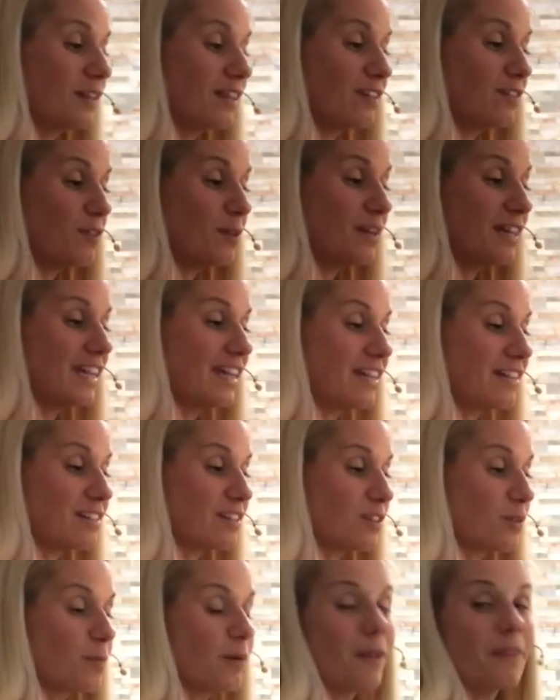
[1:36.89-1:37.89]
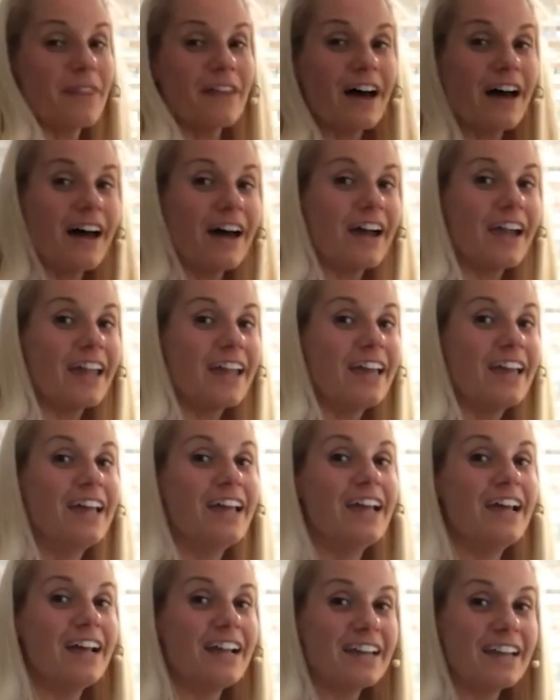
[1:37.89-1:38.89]
I will give you a link to the one that I
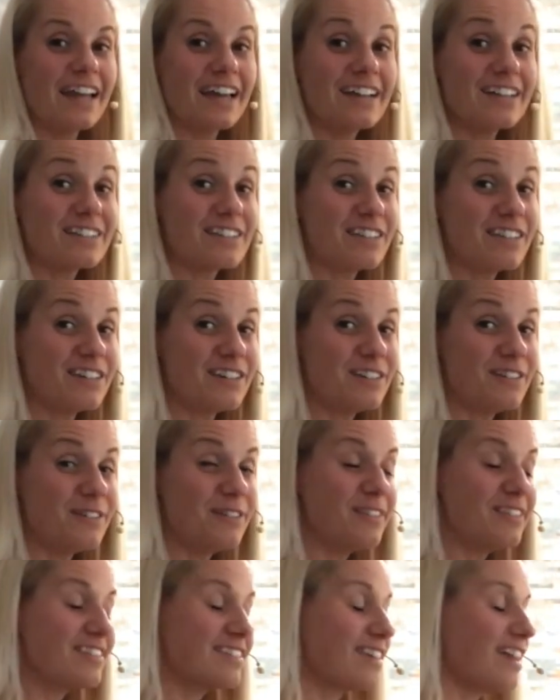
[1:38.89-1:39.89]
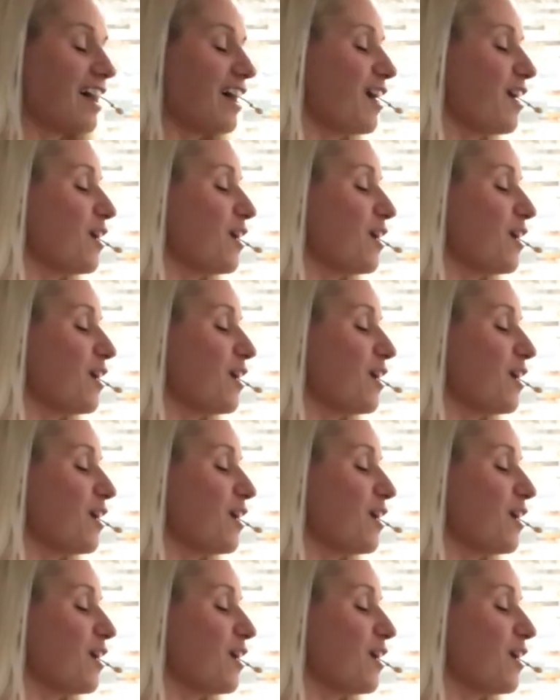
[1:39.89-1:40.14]
like to use.